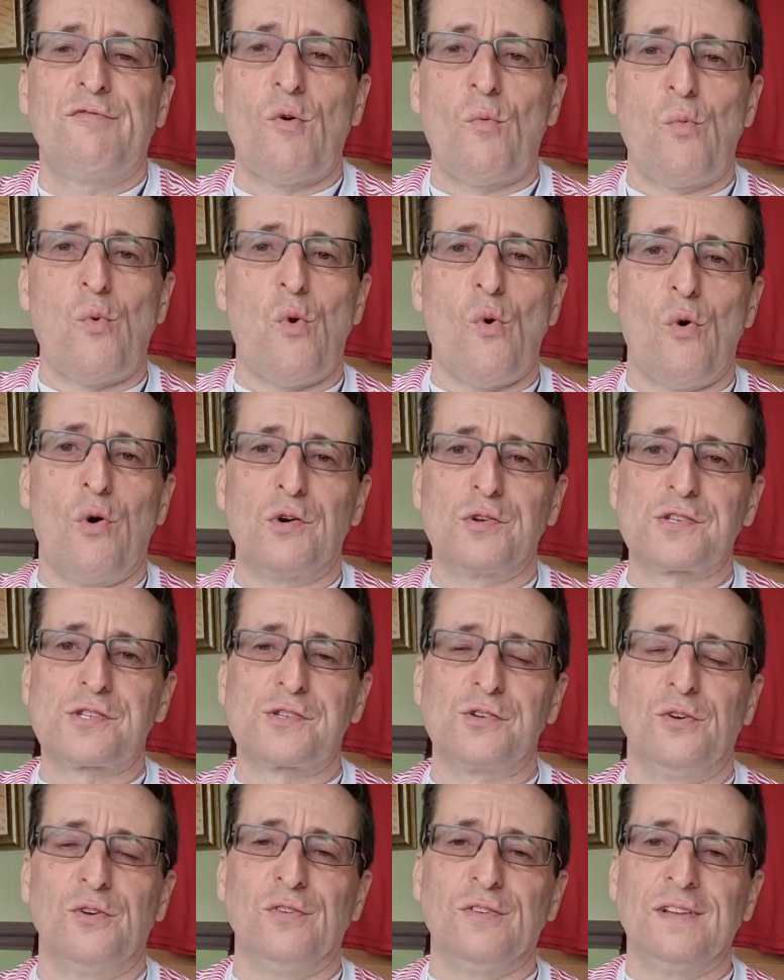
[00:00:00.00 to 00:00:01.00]
for
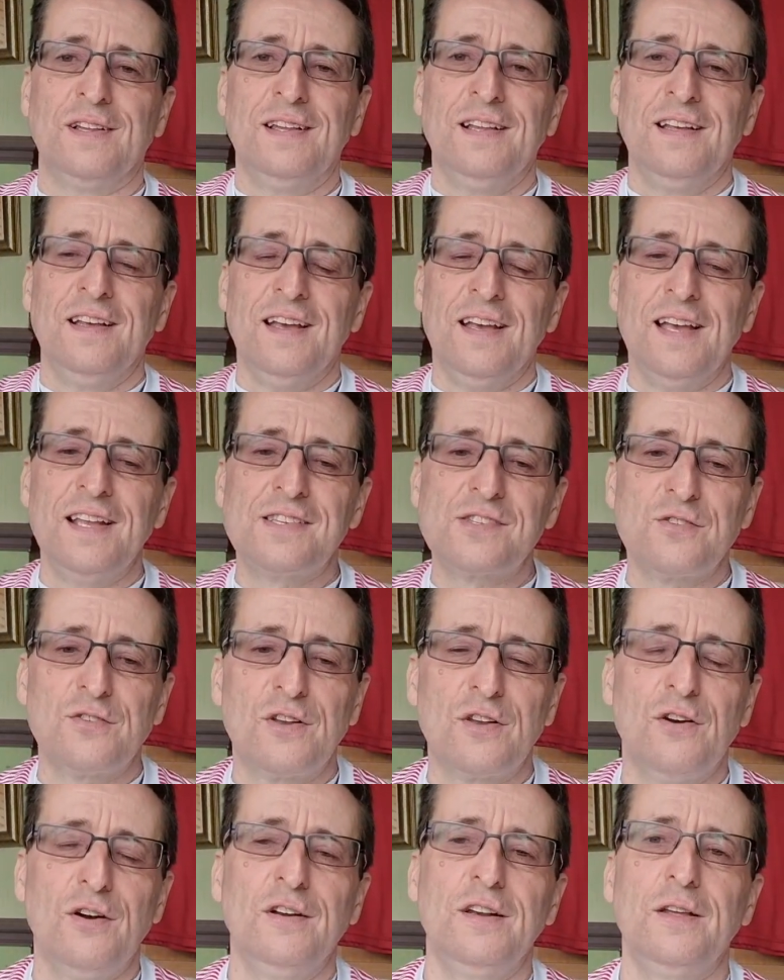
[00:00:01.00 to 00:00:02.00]
Walsall, it's
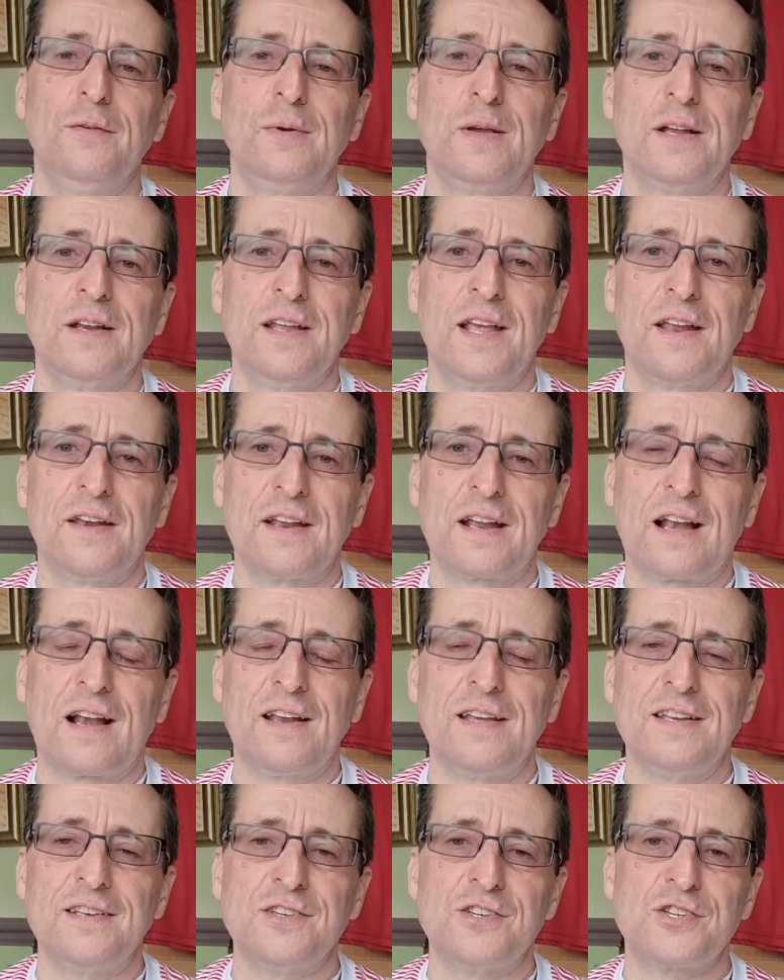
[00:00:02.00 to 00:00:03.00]
unlikely we're going to get a
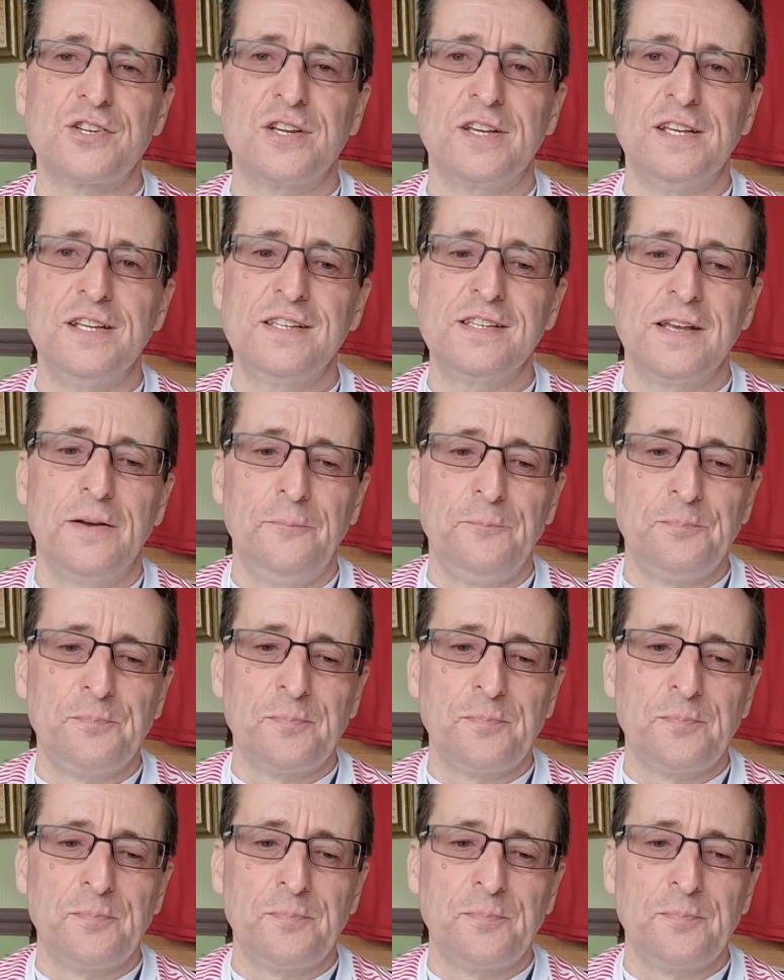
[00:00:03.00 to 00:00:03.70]
clean sheet.